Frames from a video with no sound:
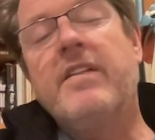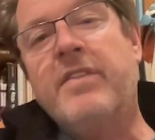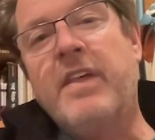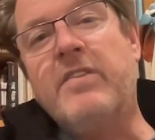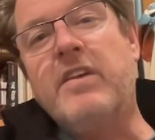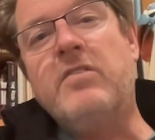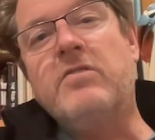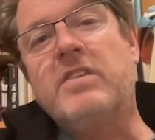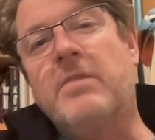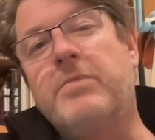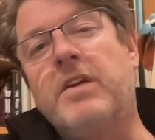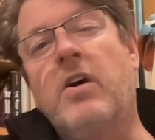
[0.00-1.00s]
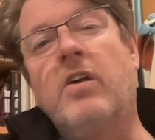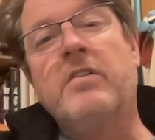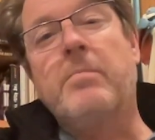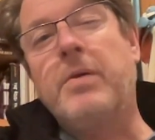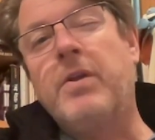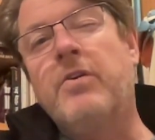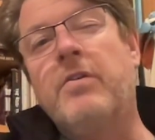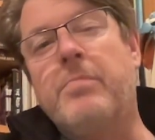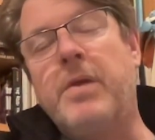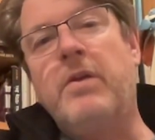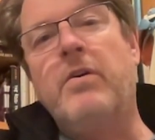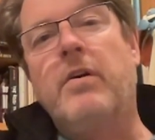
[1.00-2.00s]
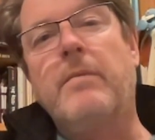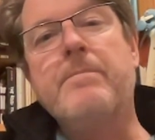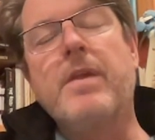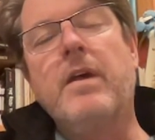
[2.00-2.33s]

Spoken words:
then they do something called a peer-to-peer.